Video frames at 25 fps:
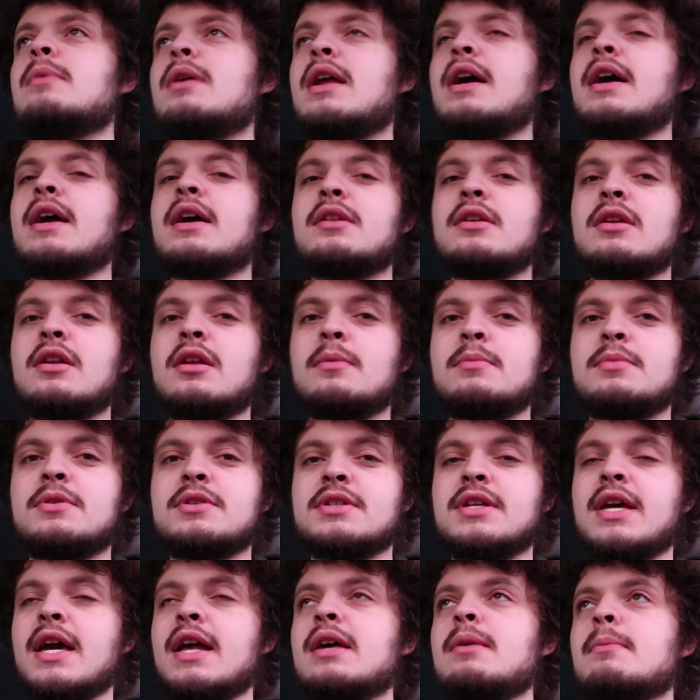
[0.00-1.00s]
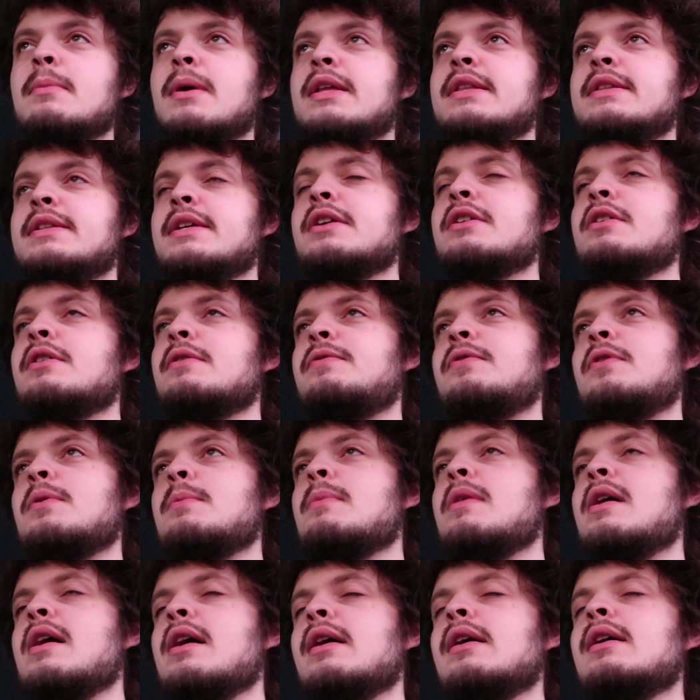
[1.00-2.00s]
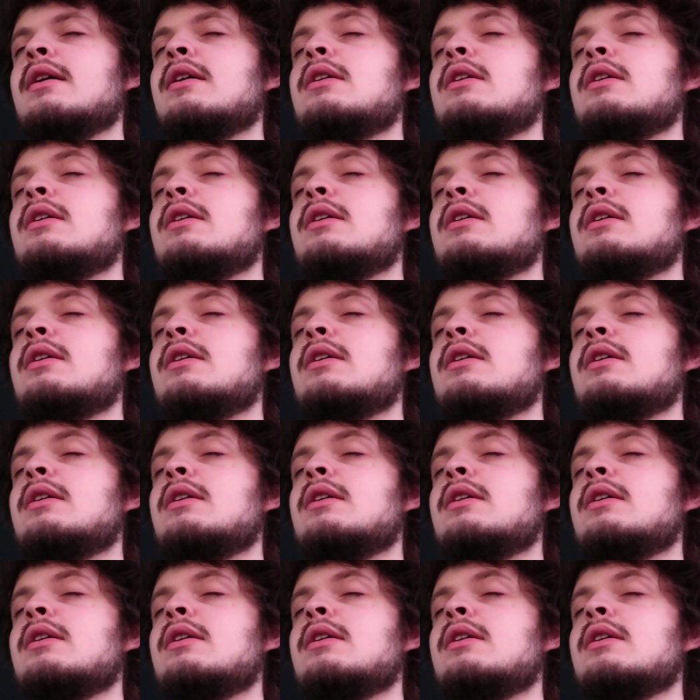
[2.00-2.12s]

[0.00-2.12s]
and I ended up just getting my dinner from there.